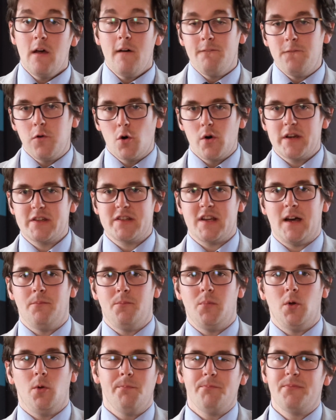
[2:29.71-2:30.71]
For
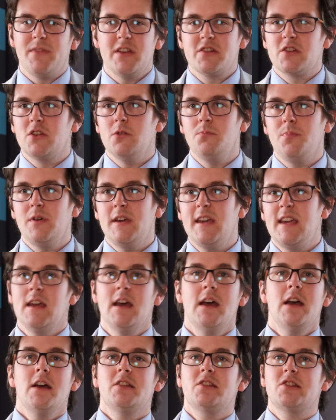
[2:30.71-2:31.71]
example, this could be
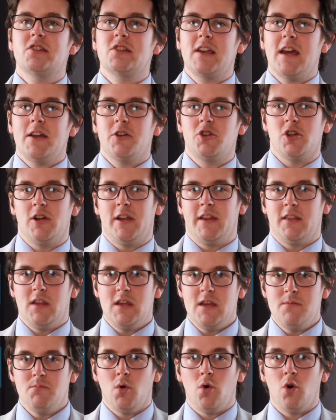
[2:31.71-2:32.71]
scheduling
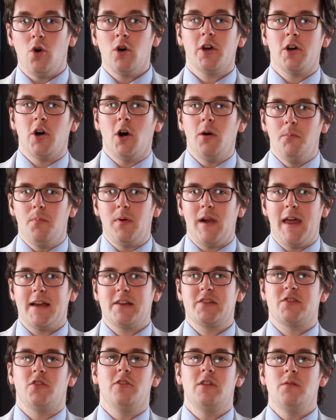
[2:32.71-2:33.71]
the more
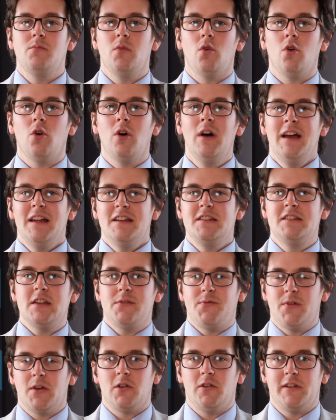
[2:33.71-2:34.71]
complex or the more
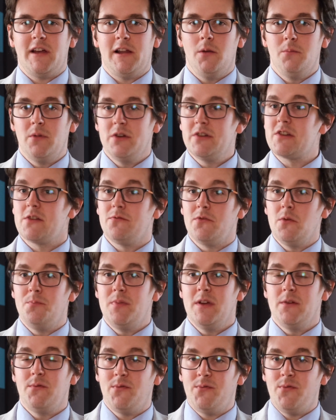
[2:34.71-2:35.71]
difficult elements of the
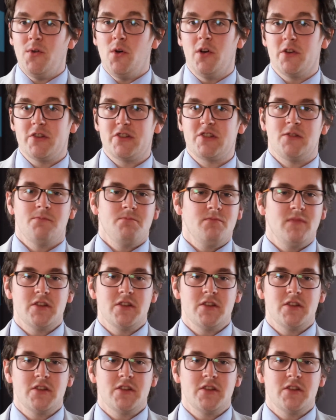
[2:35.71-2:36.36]
bid first.